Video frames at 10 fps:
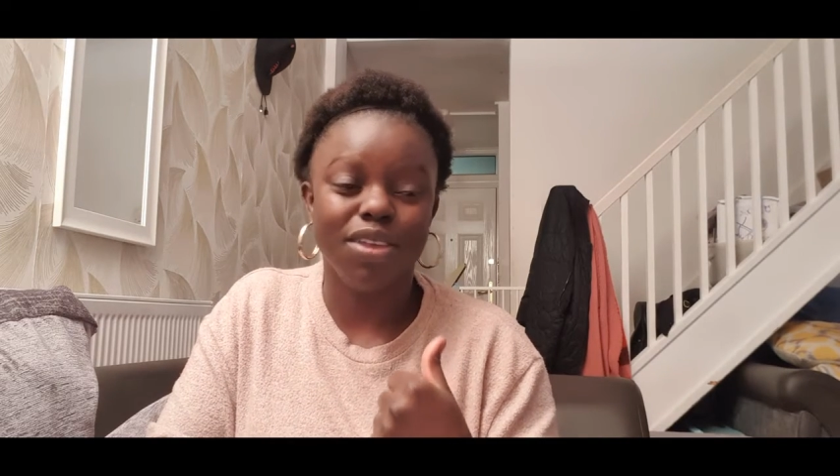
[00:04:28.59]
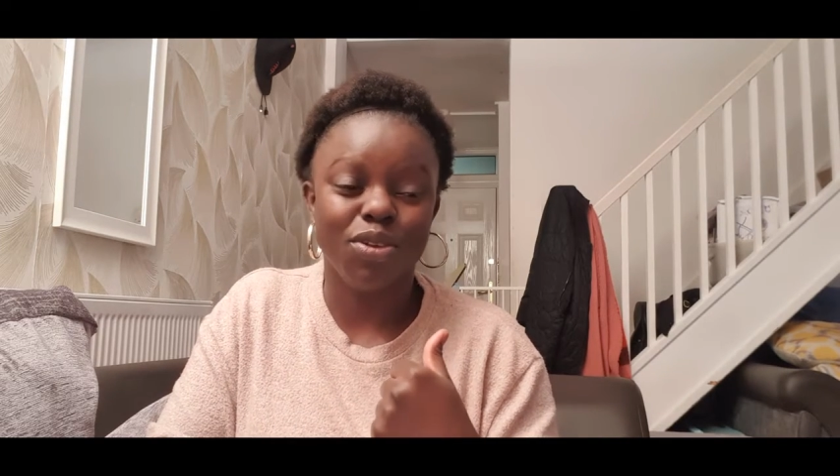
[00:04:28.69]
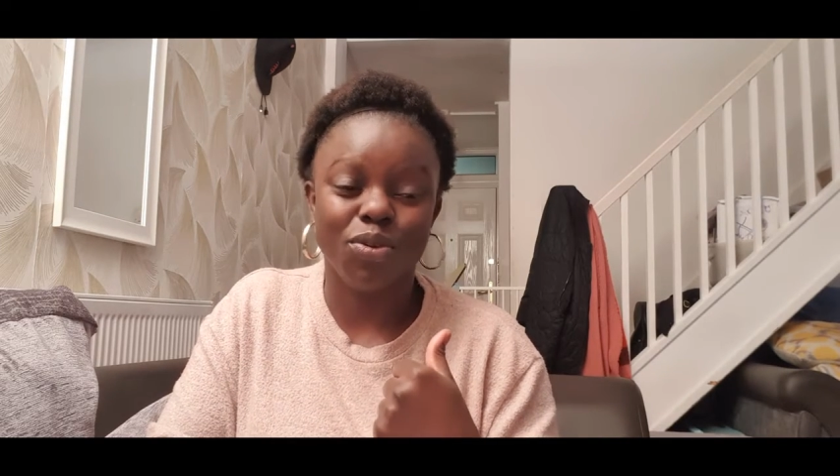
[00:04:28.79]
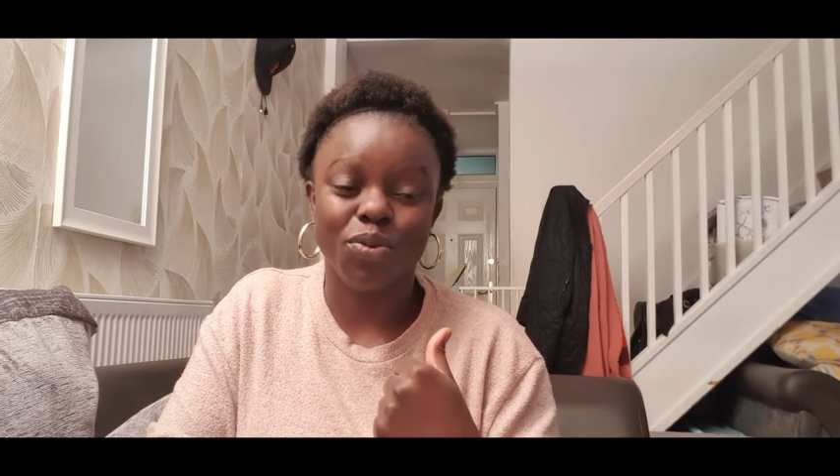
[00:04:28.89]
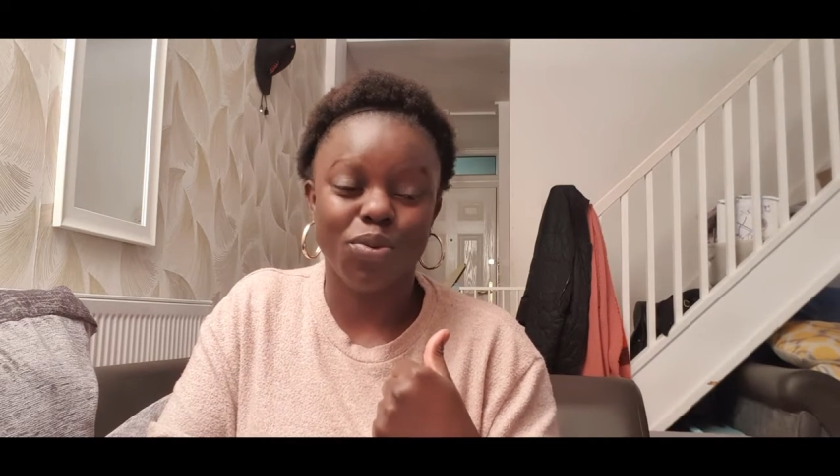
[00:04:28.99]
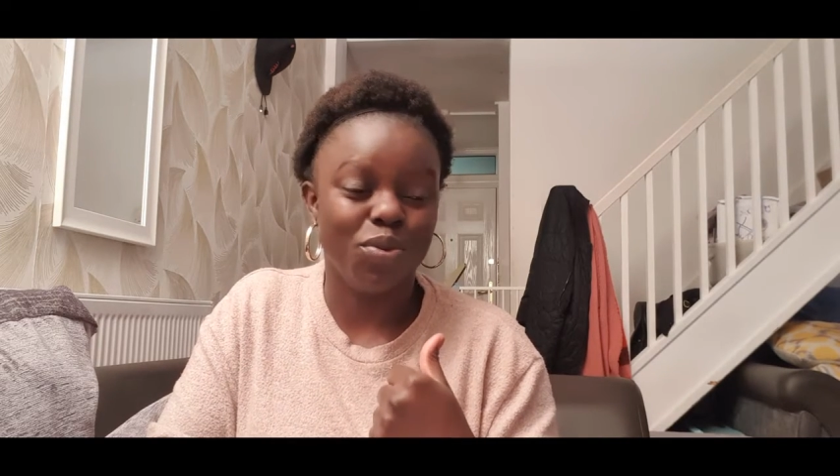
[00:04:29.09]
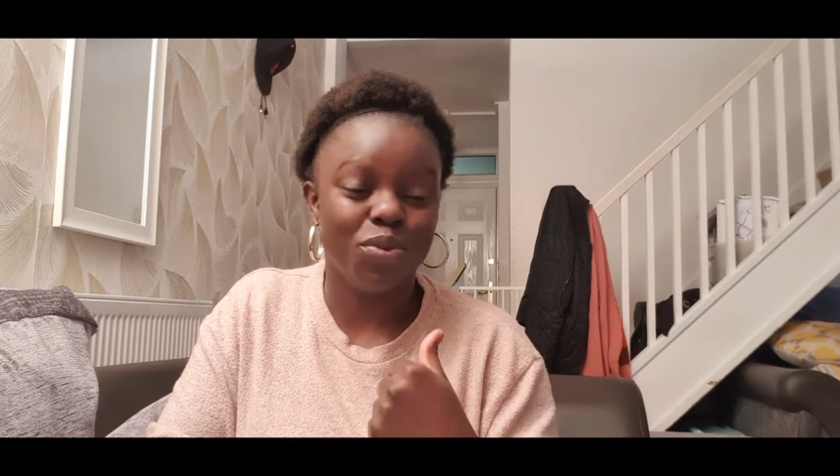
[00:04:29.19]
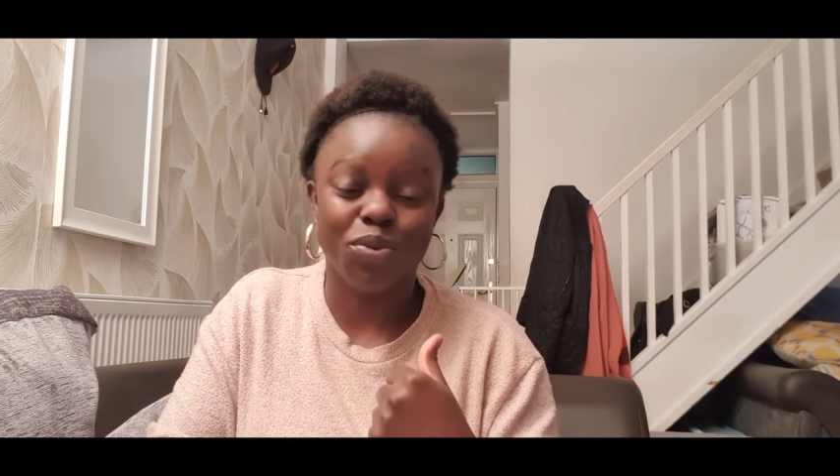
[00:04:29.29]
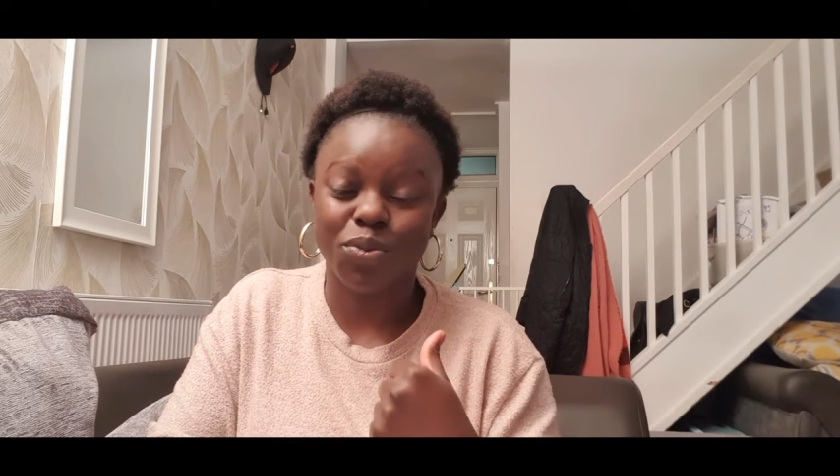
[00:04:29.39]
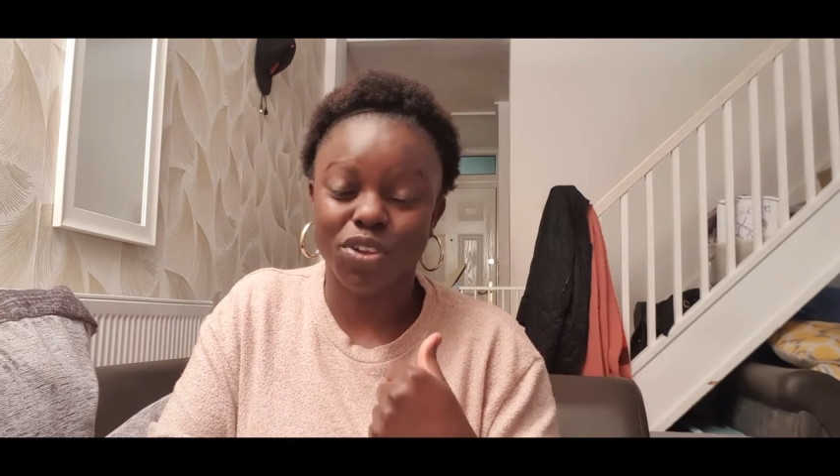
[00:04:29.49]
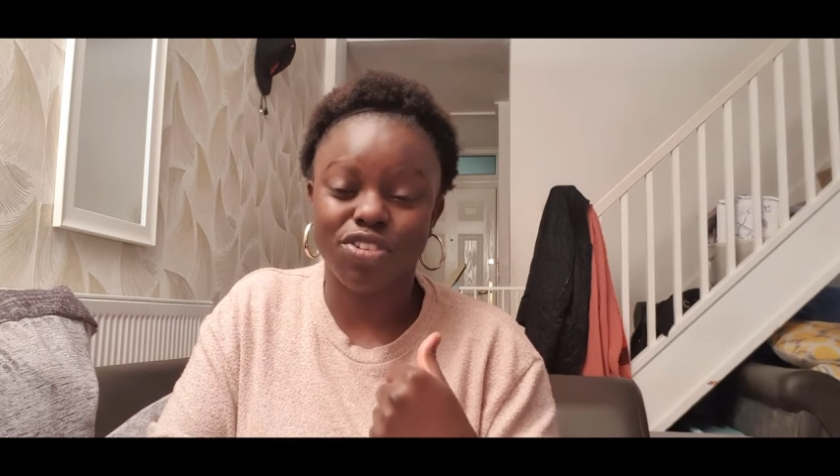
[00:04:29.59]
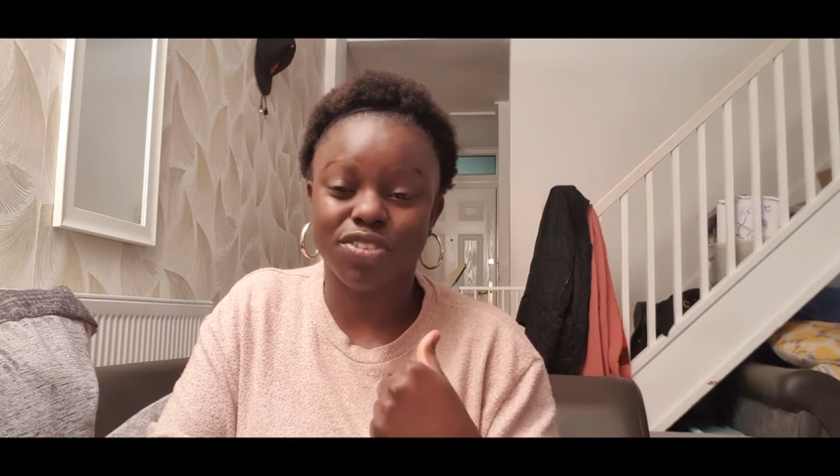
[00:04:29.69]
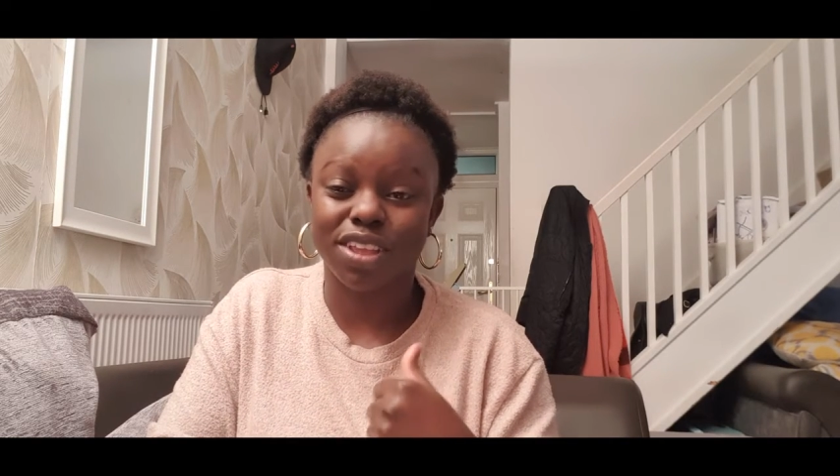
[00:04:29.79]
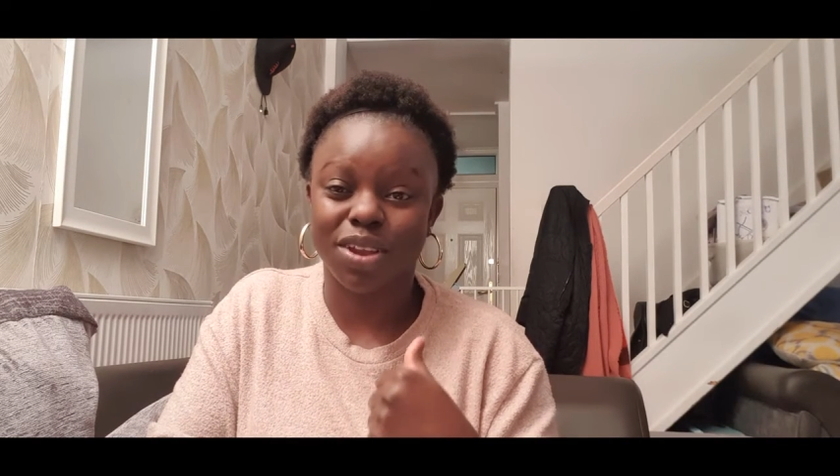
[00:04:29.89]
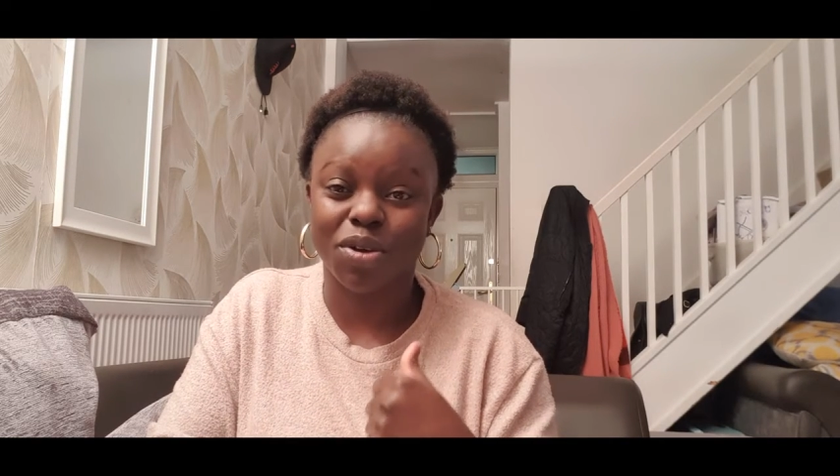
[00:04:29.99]
You will wish you
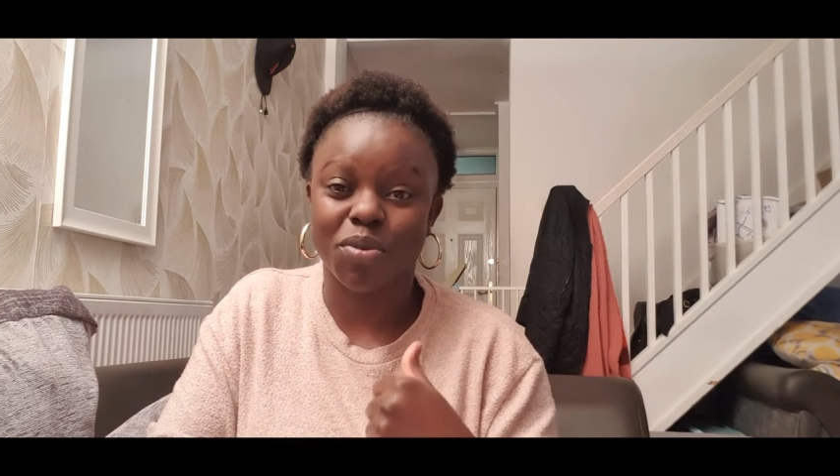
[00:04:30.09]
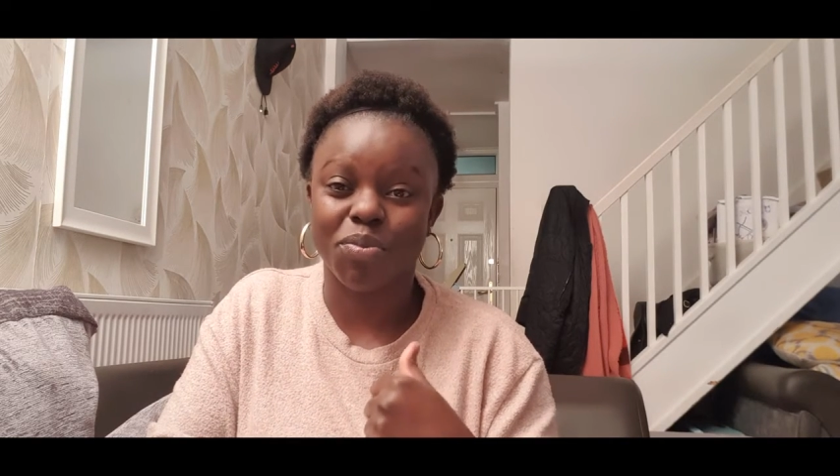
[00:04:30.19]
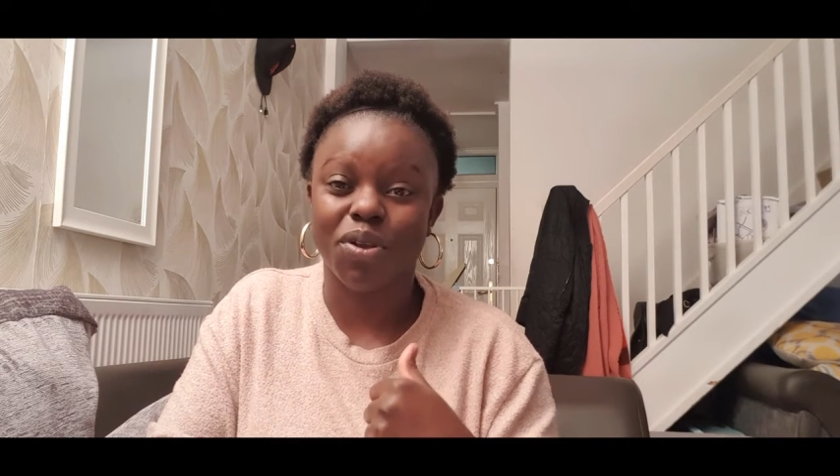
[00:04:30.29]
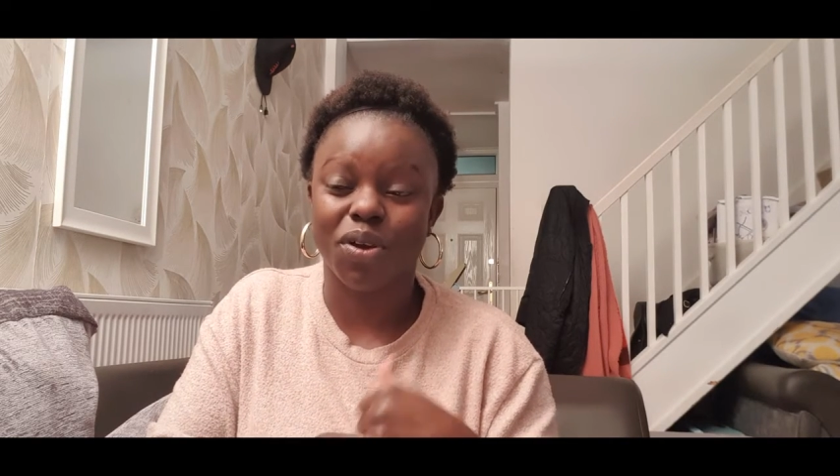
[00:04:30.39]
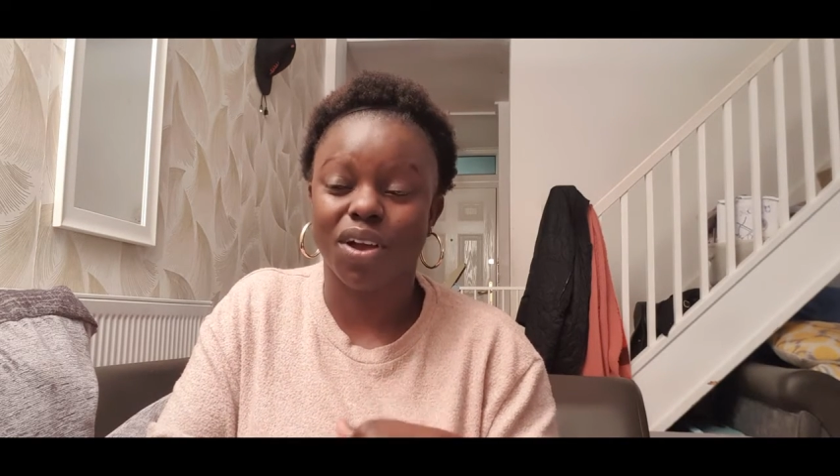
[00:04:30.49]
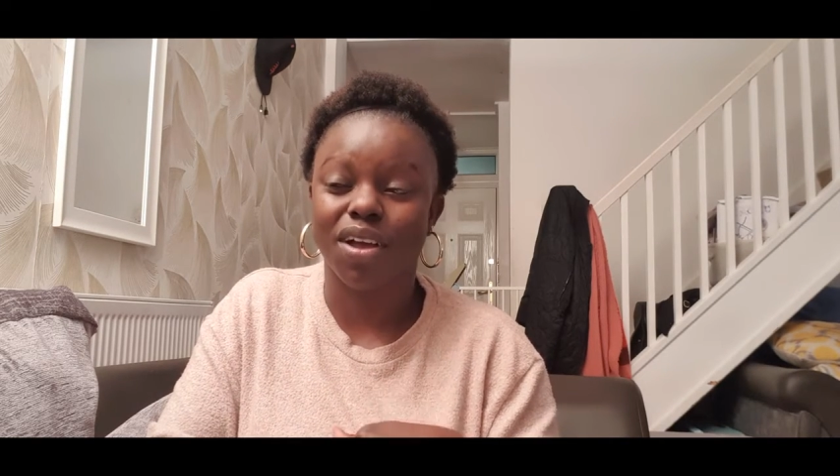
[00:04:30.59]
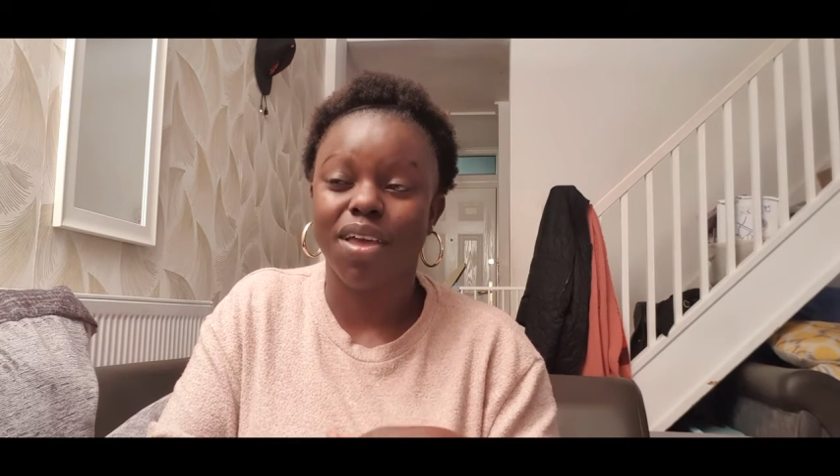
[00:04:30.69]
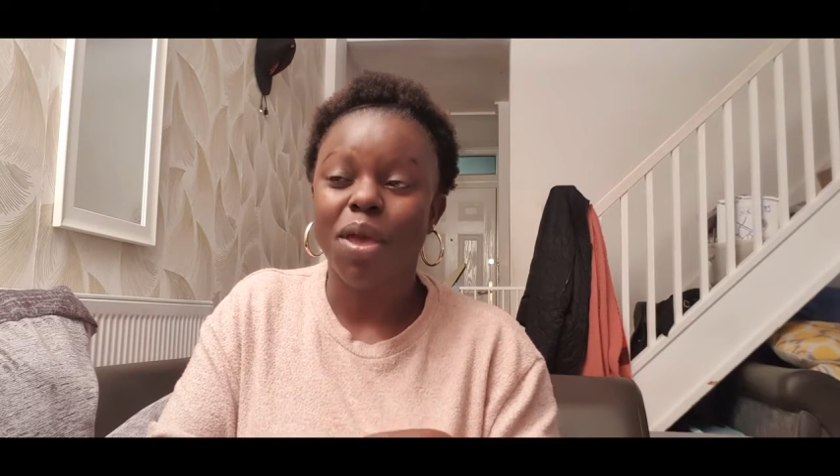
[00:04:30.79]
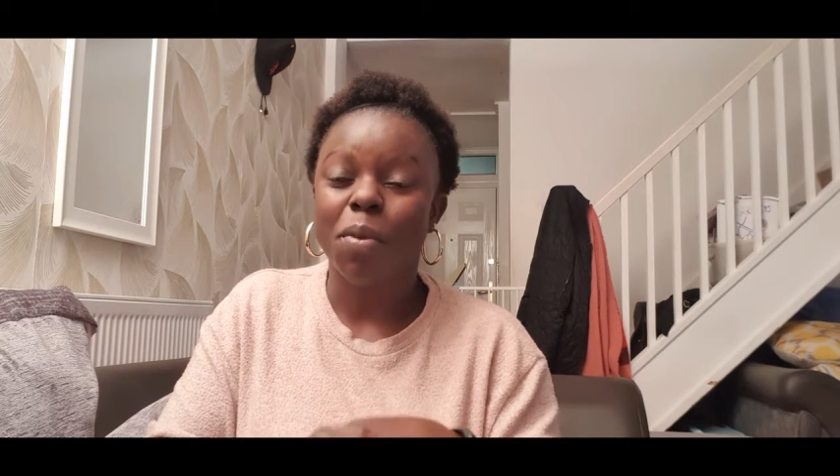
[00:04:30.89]
stayed home longer.